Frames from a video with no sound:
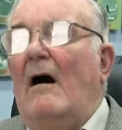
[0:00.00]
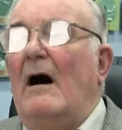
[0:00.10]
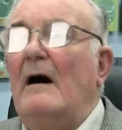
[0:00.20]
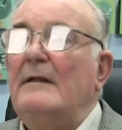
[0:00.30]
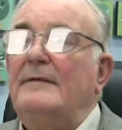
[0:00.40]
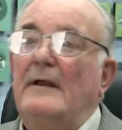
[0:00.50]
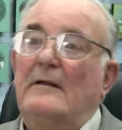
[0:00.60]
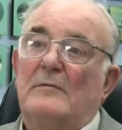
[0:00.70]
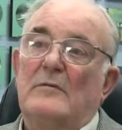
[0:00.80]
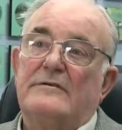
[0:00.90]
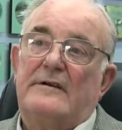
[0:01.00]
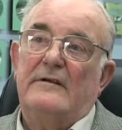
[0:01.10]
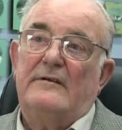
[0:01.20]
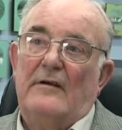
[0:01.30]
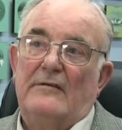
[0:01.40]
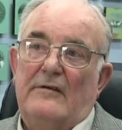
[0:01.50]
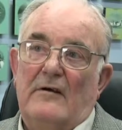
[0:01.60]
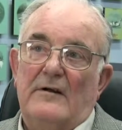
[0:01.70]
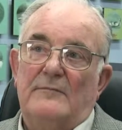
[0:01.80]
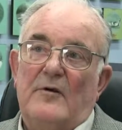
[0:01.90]
I think the mosquito
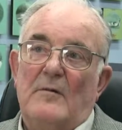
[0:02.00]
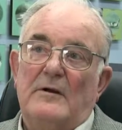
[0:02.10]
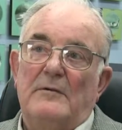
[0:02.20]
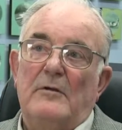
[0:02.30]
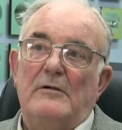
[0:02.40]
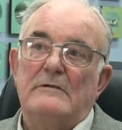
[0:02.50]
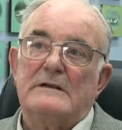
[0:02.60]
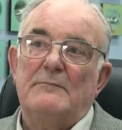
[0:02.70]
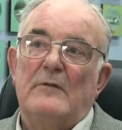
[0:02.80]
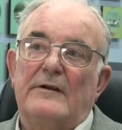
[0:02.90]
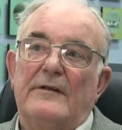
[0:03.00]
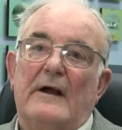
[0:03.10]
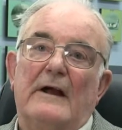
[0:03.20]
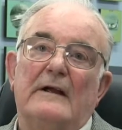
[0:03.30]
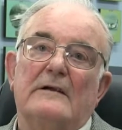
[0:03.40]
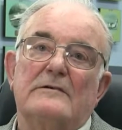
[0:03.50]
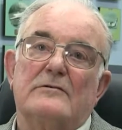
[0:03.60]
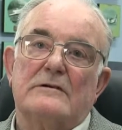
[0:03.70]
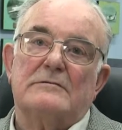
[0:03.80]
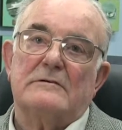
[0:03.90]
side, probably we was in one of the hangars
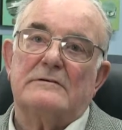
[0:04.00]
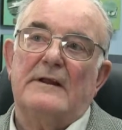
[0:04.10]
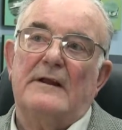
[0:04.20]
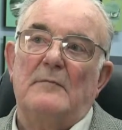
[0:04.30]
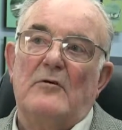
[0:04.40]
because there wasn't any